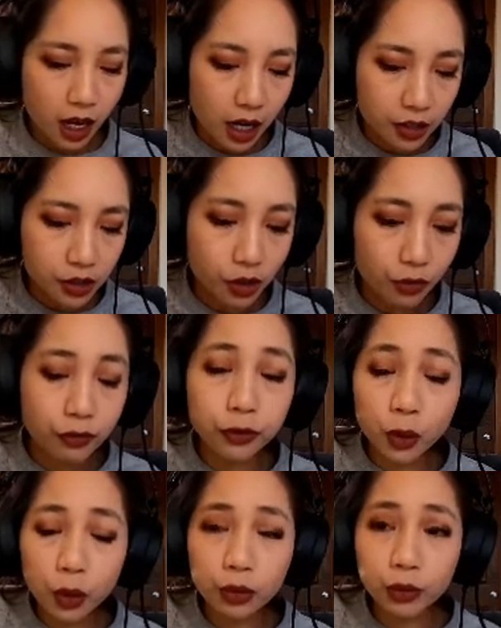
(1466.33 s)
So
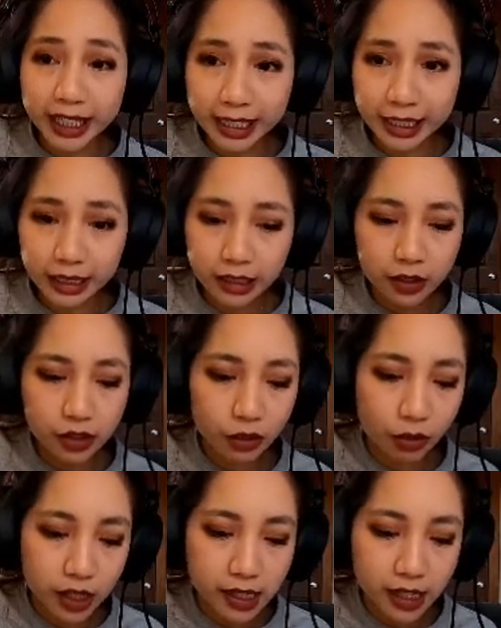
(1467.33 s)
fluorine, so
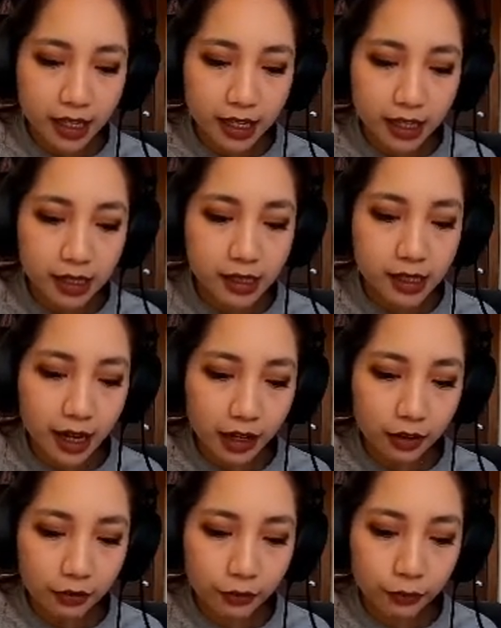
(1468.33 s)
this is a
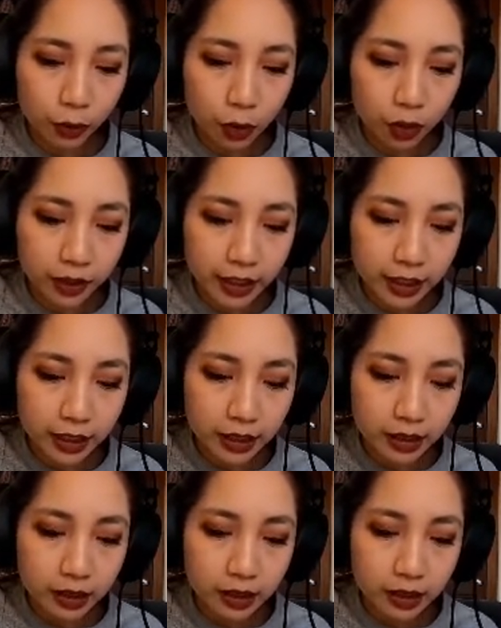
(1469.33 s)
fluorine